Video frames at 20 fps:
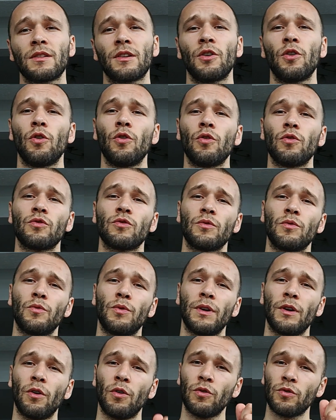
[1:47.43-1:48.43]

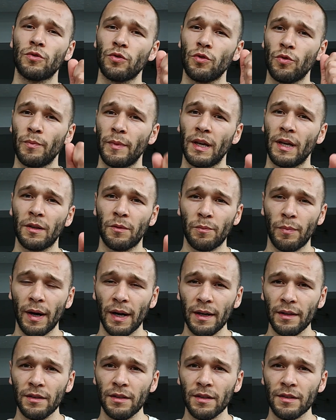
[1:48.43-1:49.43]
We also made
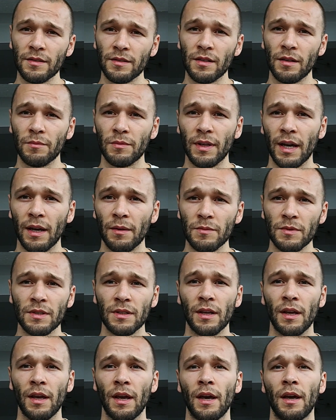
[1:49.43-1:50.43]
paida sometimes,
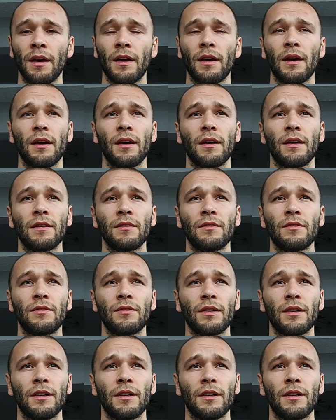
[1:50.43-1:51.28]
and